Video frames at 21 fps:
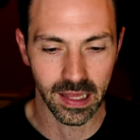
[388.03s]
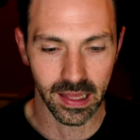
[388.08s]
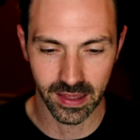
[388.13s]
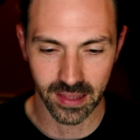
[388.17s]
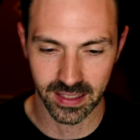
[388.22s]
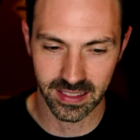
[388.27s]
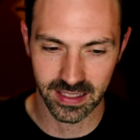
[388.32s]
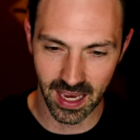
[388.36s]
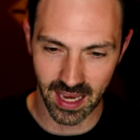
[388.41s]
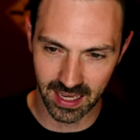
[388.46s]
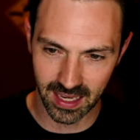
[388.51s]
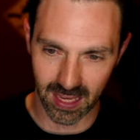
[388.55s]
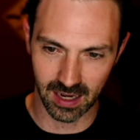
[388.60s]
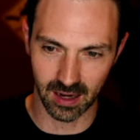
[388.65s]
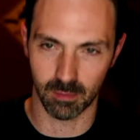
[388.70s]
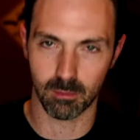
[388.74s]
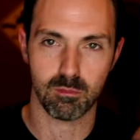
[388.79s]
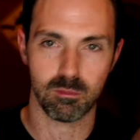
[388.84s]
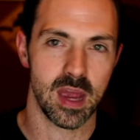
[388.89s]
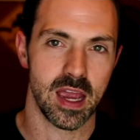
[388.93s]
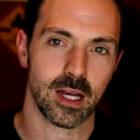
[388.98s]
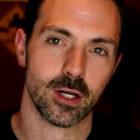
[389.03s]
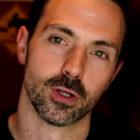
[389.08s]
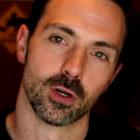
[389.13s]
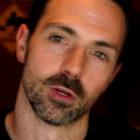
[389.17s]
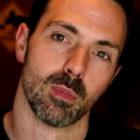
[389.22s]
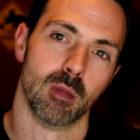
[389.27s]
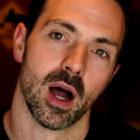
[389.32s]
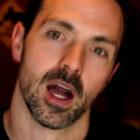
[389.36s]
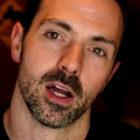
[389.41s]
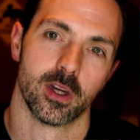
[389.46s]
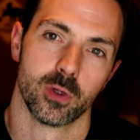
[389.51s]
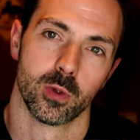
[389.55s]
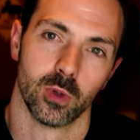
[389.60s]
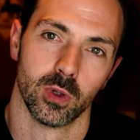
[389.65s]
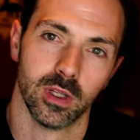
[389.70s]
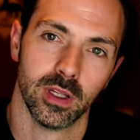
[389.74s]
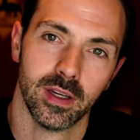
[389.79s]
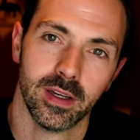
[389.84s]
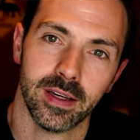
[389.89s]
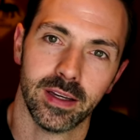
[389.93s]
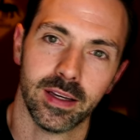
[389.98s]
the second major module
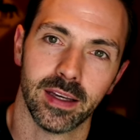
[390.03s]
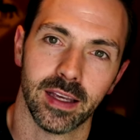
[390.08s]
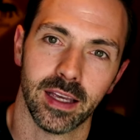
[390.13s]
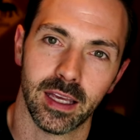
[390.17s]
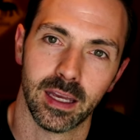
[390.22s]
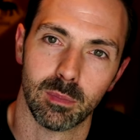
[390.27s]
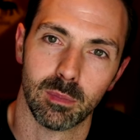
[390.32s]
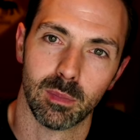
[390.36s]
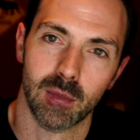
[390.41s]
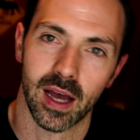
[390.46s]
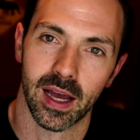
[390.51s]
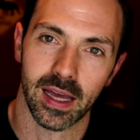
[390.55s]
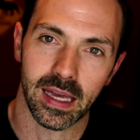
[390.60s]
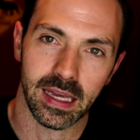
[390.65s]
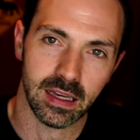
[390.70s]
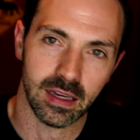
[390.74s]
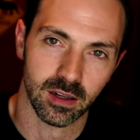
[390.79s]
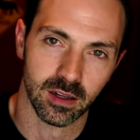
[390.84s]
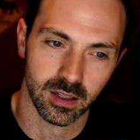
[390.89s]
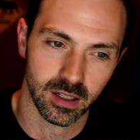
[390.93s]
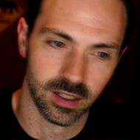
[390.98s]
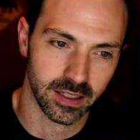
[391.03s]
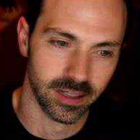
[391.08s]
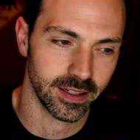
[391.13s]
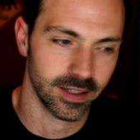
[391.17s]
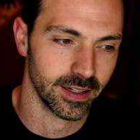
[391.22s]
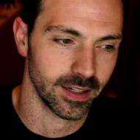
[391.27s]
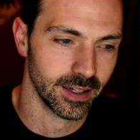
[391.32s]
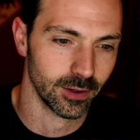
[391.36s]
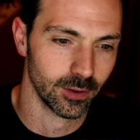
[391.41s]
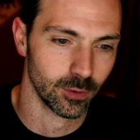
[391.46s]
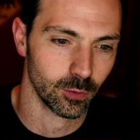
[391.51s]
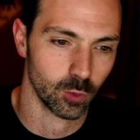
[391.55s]
in my uh,